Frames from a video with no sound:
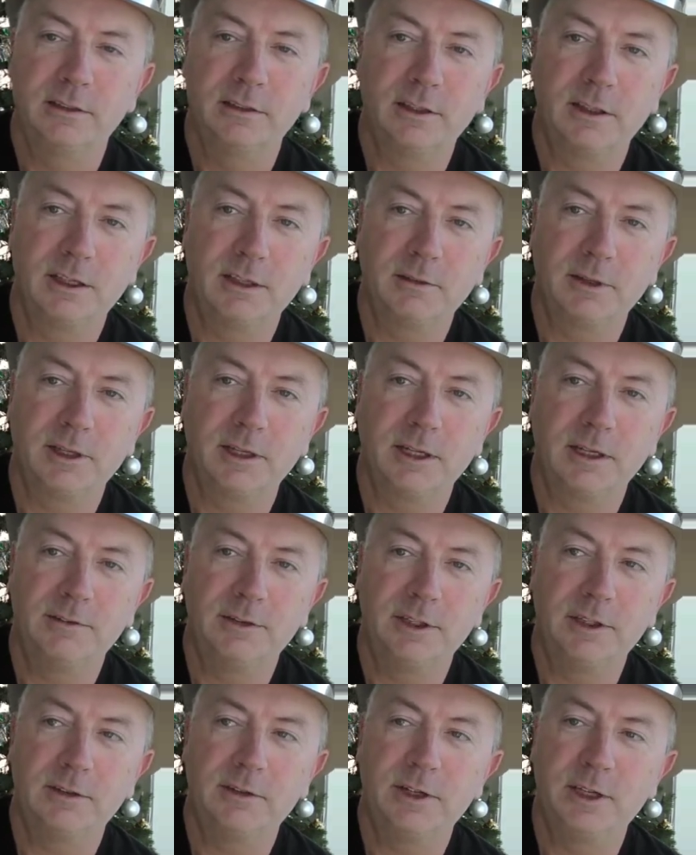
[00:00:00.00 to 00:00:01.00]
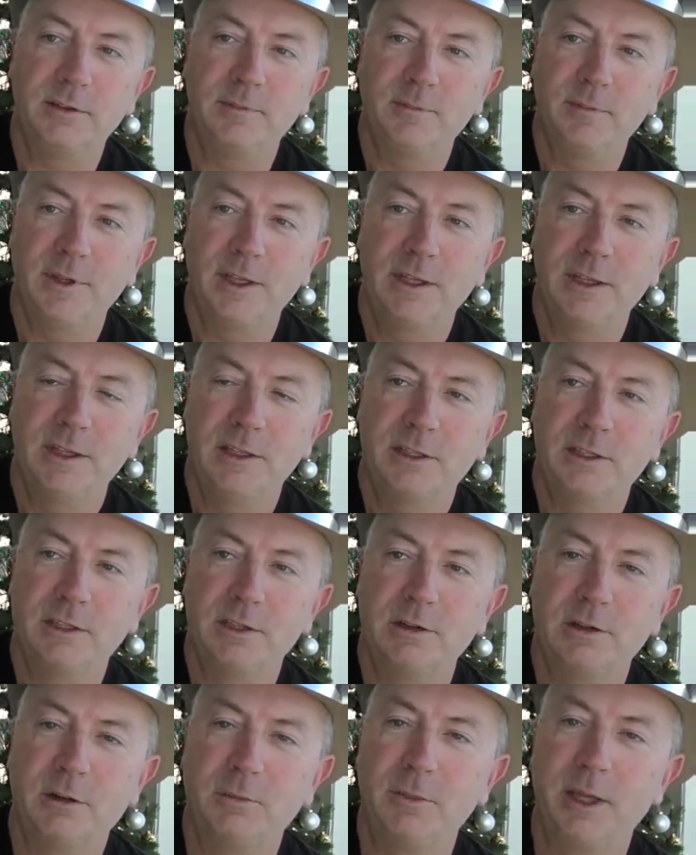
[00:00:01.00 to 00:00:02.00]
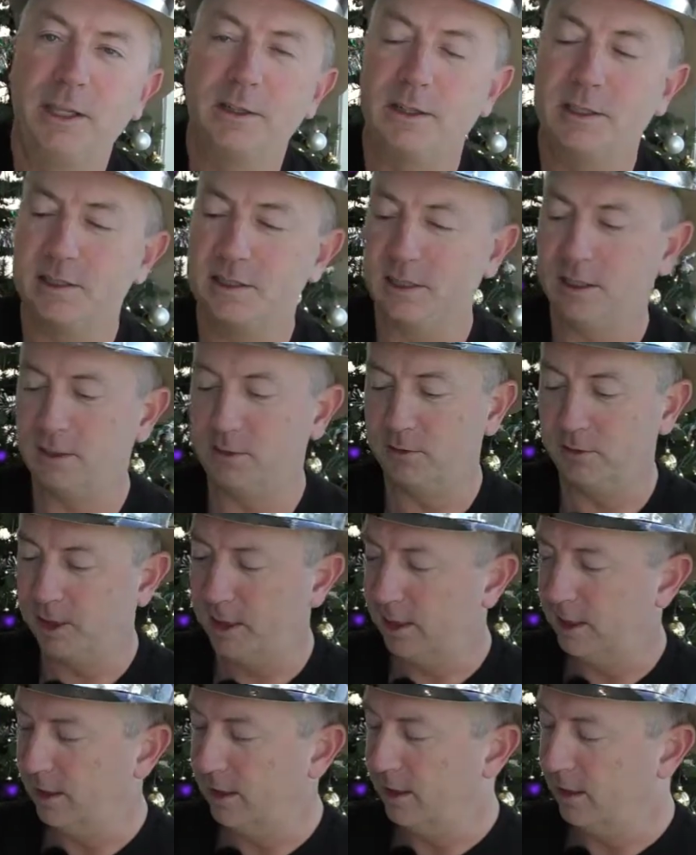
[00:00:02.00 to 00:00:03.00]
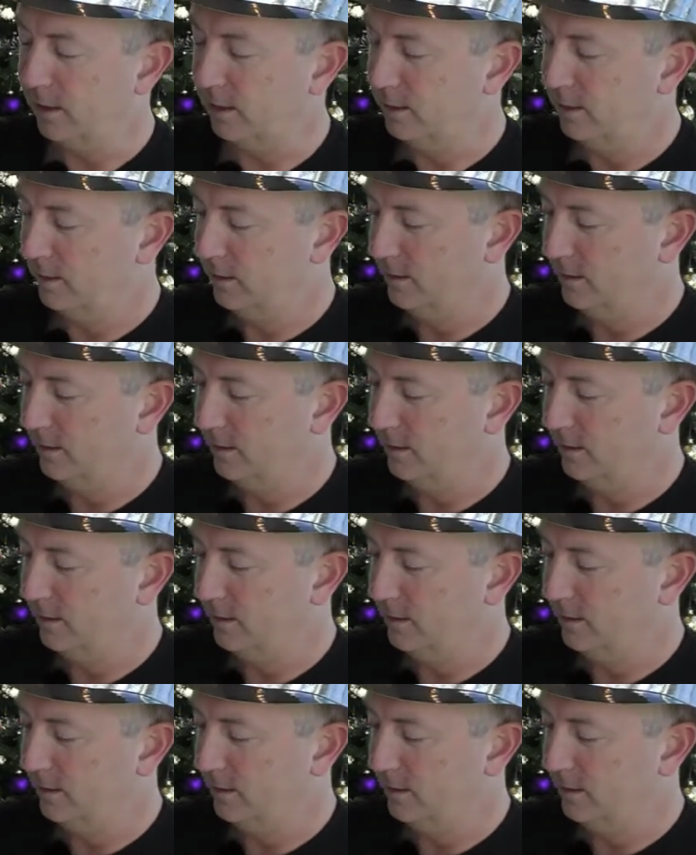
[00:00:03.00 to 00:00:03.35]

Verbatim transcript: Talk about heavy duty. So I'll make this into a uh,